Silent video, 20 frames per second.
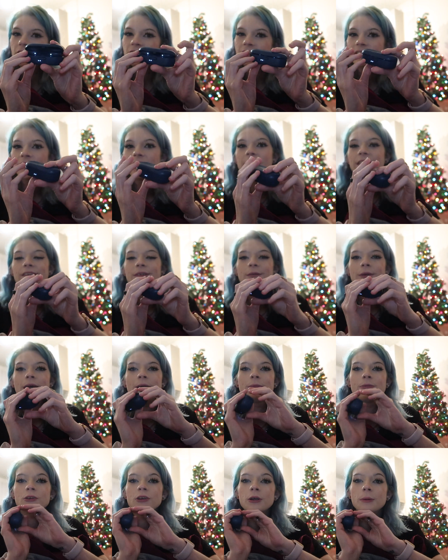is that
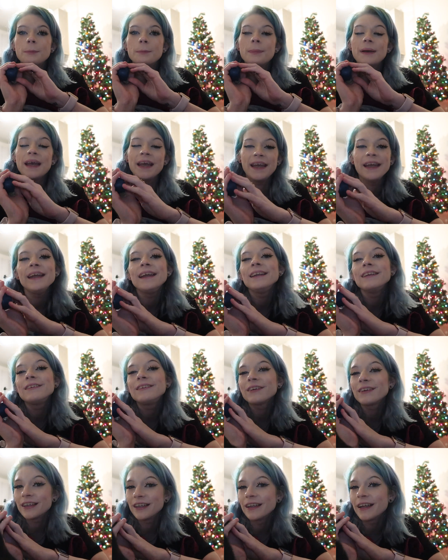sometimes they're a pain
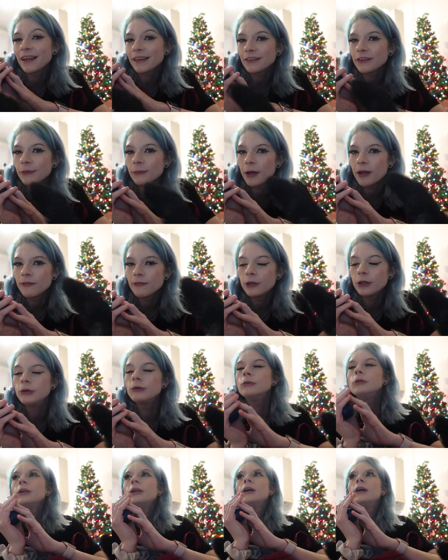to connect to my
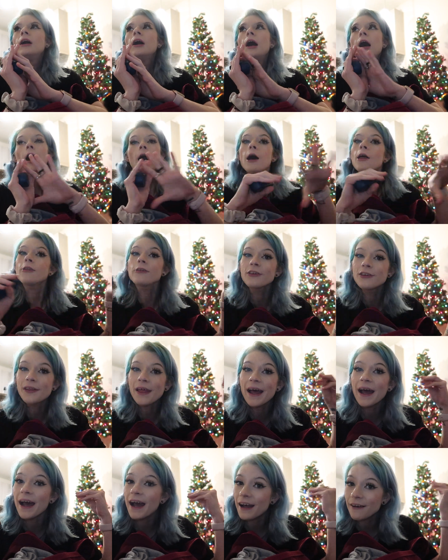phone. Other than
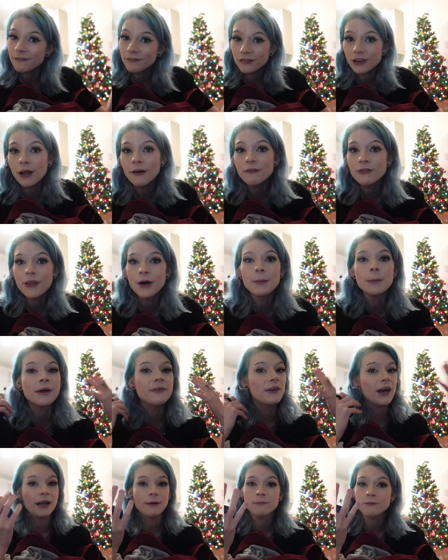that, I've loved them. I've
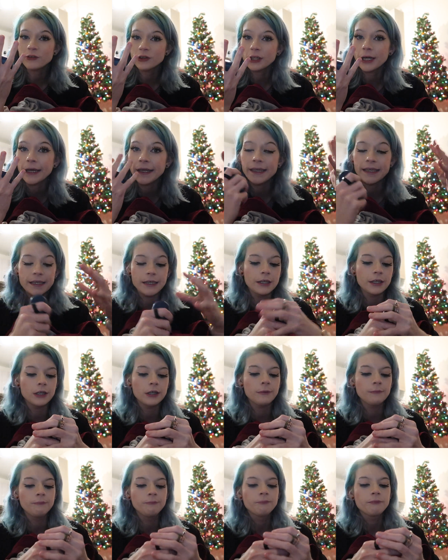had them for a
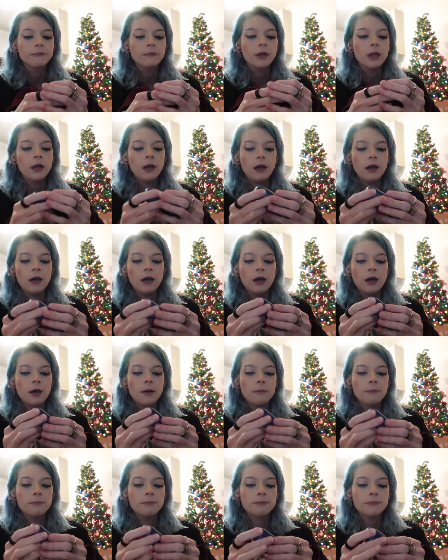year.
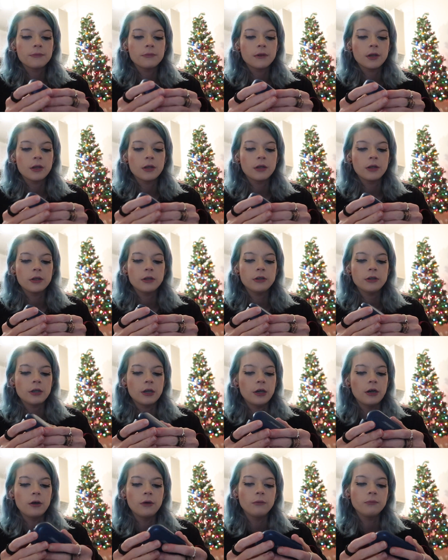You
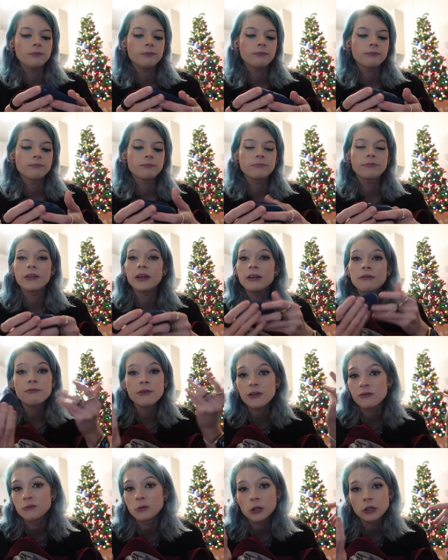know,
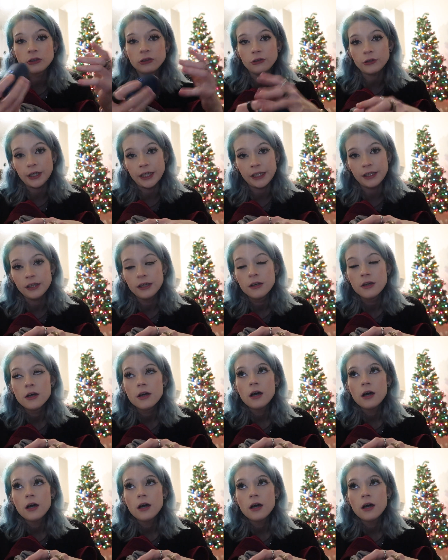they've worked great.